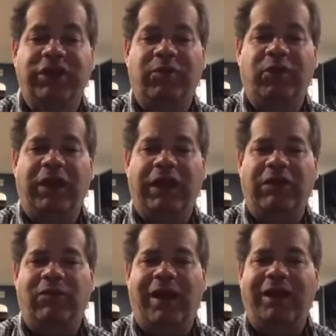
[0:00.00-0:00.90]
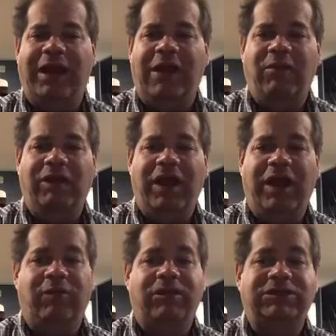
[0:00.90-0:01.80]
that we're in right now with
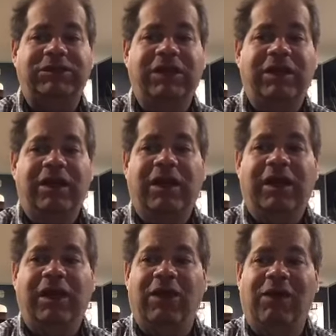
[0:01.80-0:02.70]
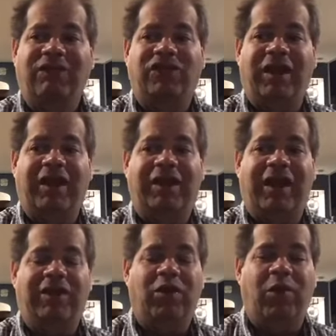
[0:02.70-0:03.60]
Congress. You know, I've said that
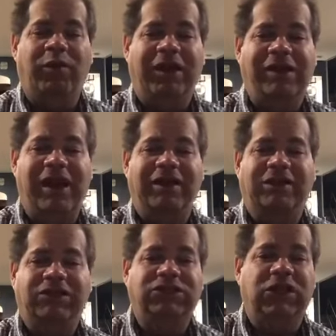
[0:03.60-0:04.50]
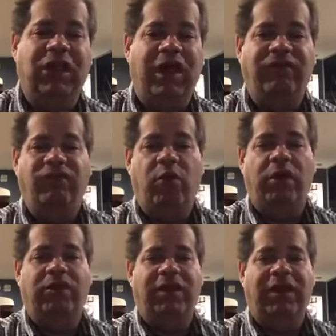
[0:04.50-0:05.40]
I thought we could get to July
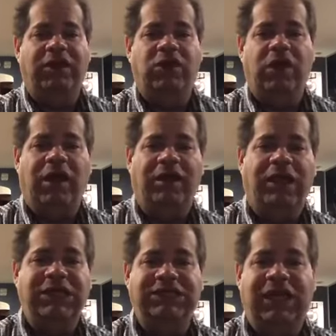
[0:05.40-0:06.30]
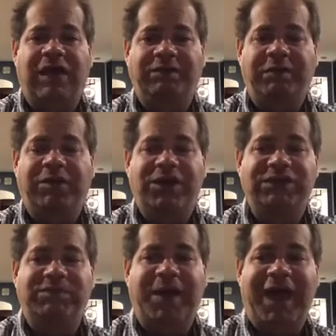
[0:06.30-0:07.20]
4th and get at least a couple
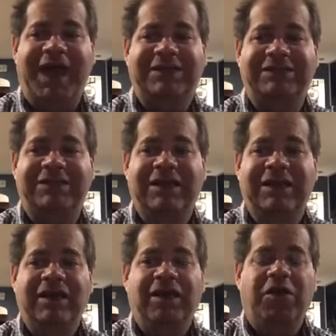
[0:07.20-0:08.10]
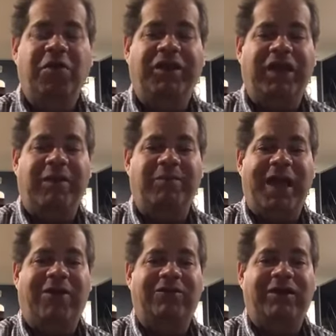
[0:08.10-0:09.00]
bills passed with the
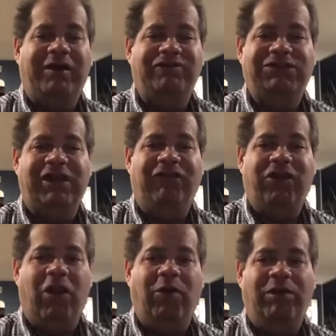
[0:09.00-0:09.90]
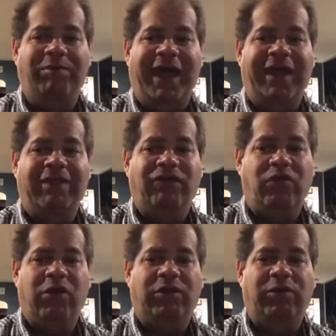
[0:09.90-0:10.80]
amount of stuff going back and
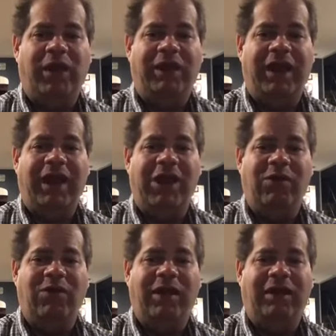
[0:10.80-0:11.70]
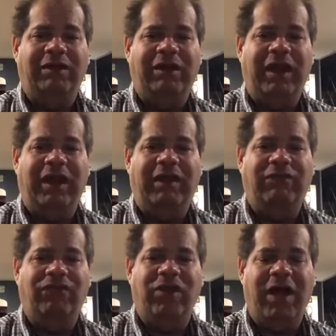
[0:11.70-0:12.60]
forth right now and,
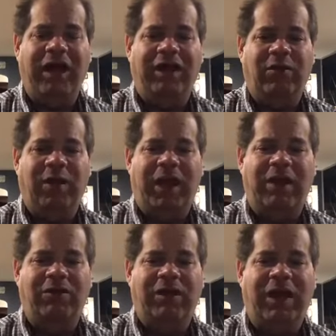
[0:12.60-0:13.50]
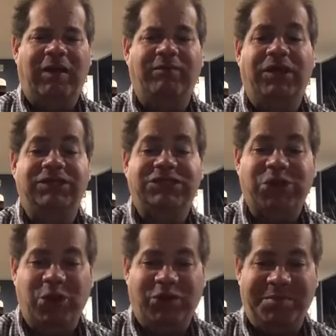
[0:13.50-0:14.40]
and flying around, I'm
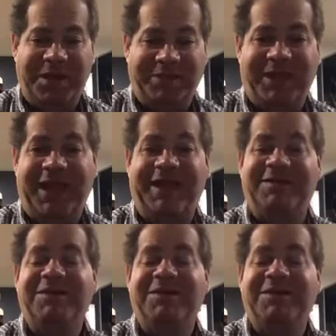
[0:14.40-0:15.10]
concerned about that